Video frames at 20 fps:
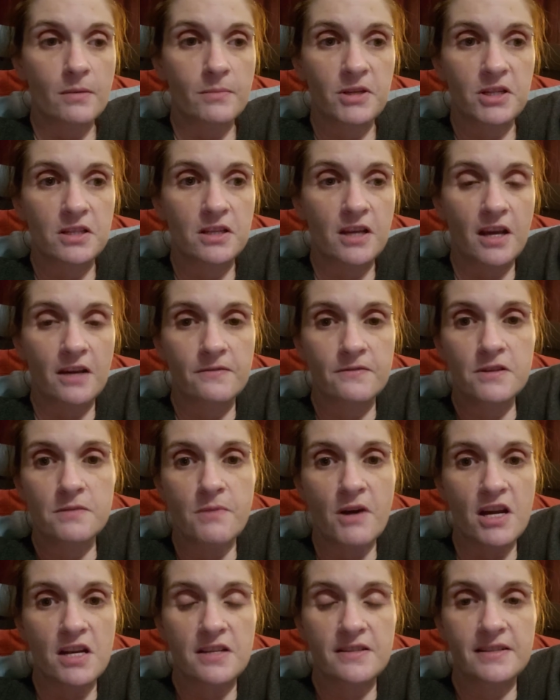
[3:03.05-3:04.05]
I mean,
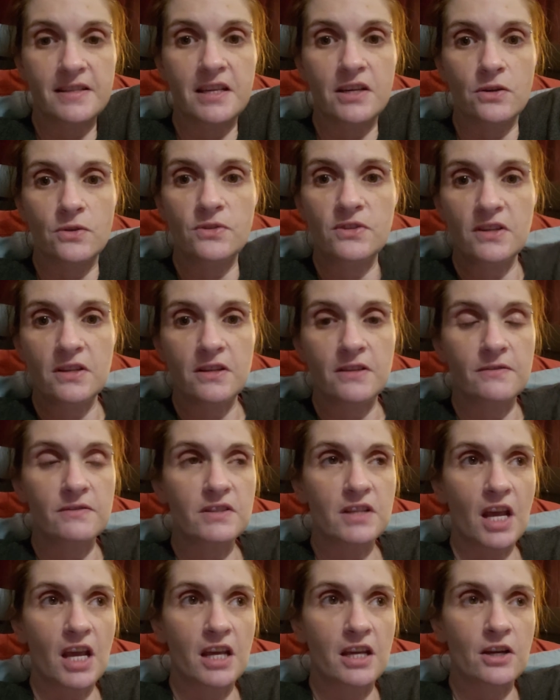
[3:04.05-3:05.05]
everybody's guilty of
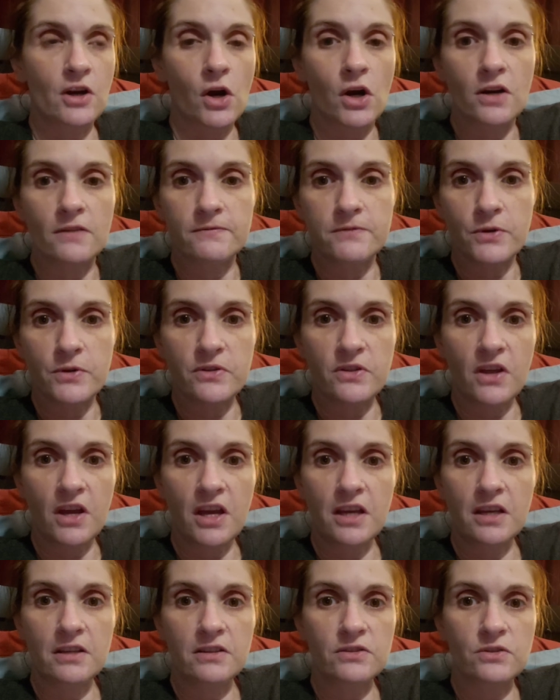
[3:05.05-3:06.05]
saying hurtful
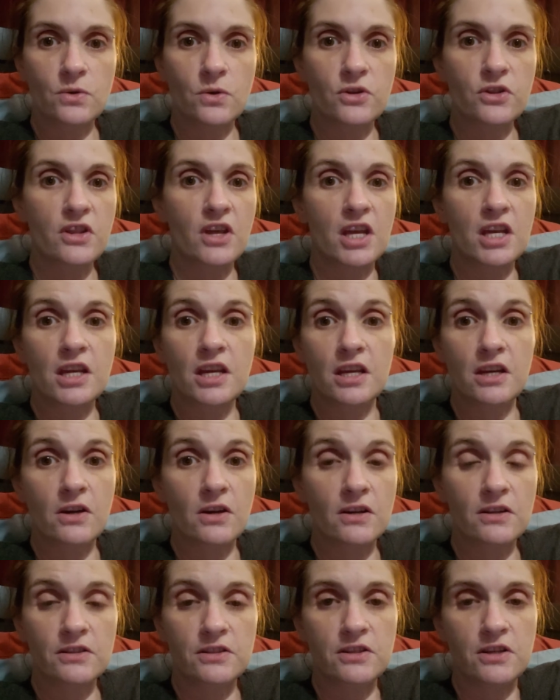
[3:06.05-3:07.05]
things or
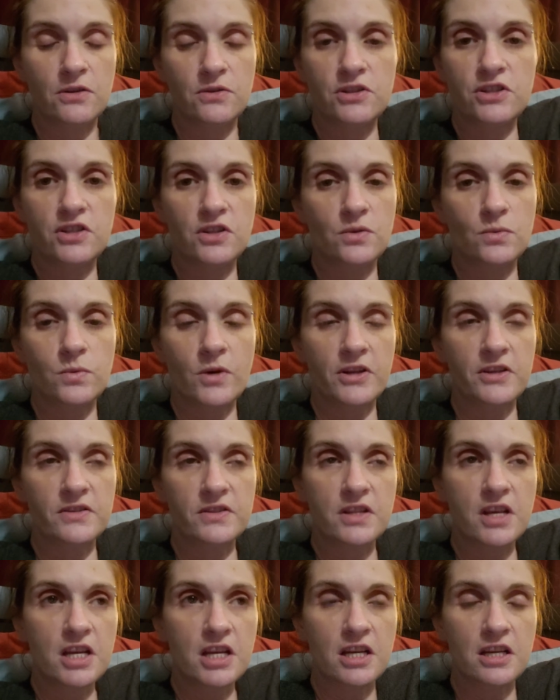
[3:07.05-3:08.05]
thinking, just as well as
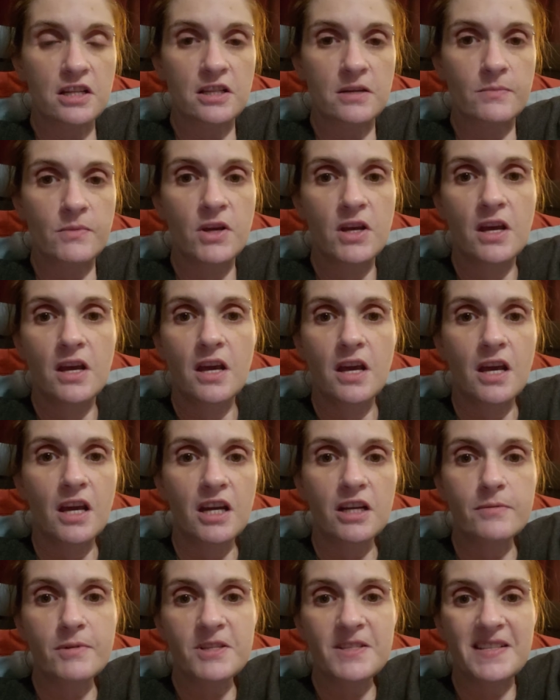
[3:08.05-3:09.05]
thinking them.
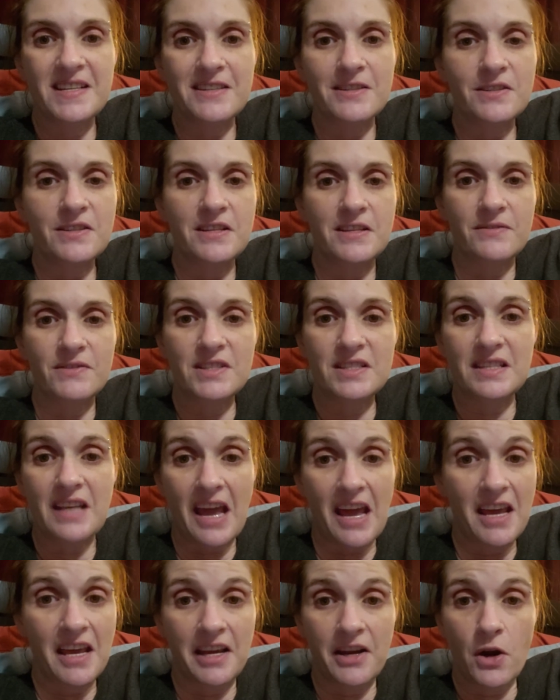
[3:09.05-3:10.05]
Everybody's guilty of
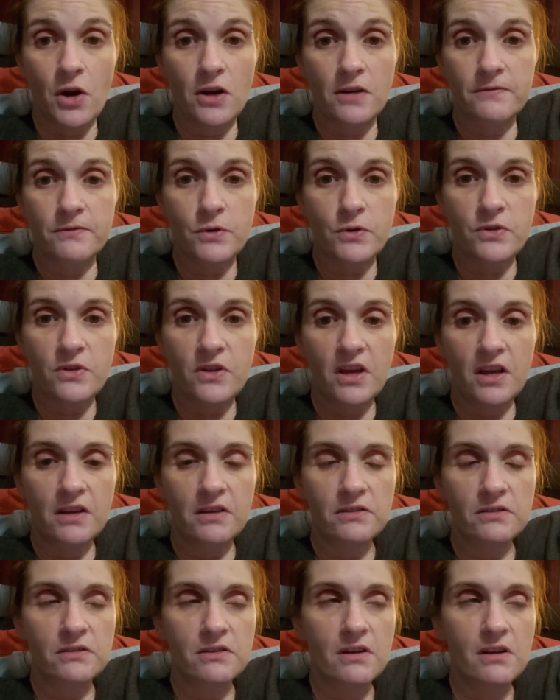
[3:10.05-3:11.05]
saying hurtful
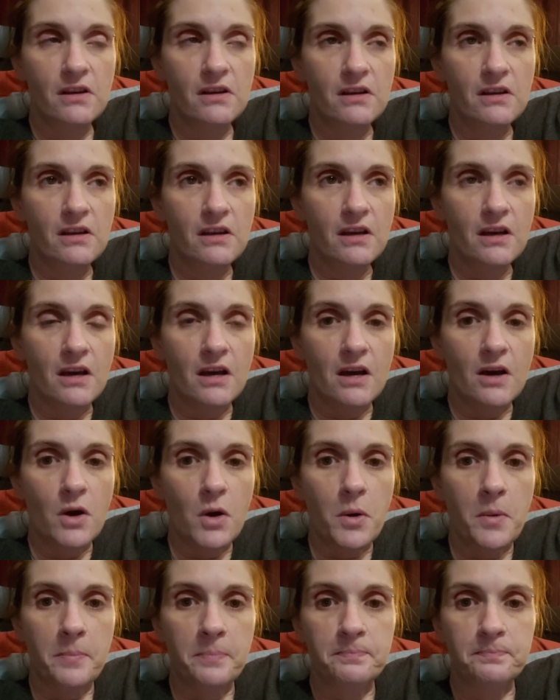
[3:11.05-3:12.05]
things.
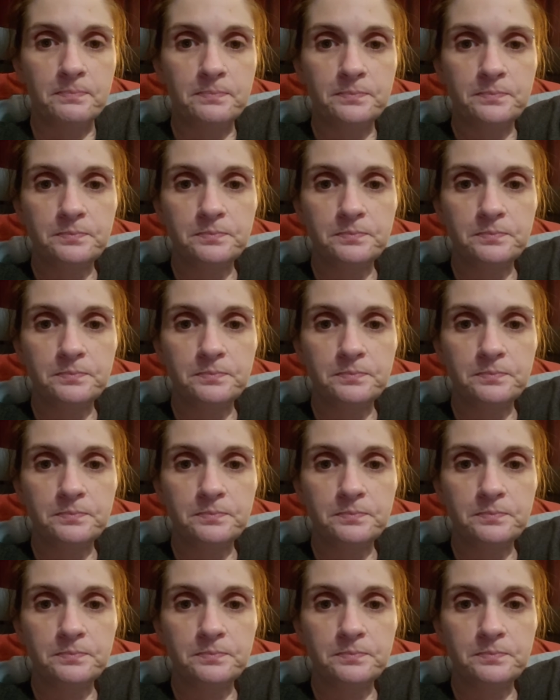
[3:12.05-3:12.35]
And